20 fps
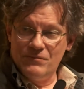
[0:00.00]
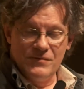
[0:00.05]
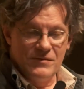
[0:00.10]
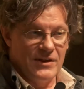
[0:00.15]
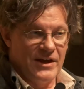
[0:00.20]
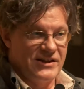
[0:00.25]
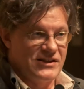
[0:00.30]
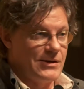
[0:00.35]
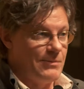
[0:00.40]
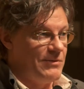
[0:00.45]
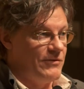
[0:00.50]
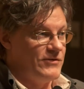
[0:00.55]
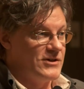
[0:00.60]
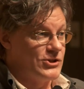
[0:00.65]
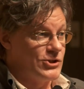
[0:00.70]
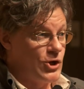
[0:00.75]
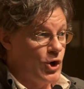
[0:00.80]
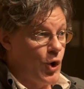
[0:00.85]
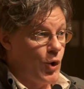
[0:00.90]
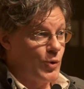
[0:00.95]
like some of his
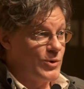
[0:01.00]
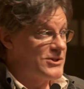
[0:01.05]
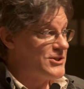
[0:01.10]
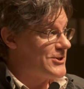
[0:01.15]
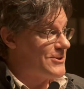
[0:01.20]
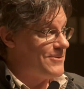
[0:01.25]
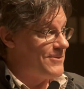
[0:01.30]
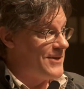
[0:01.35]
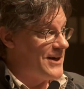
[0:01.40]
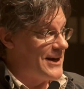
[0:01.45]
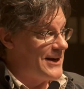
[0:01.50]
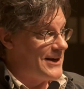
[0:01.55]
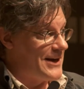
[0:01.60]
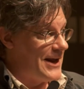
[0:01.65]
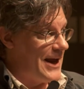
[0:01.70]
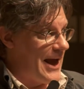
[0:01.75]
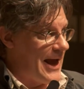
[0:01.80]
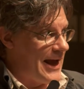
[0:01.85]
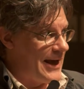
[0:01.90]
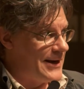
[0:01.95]
notes that
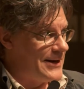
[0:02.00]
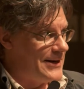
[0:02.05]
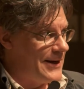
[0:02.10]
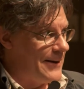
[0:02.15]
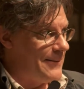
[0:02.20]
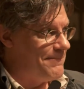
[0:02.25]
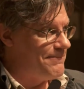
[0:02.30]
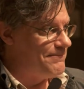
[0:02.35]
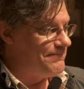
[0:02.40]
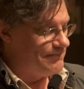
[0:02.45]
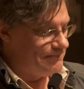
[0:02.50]
had um,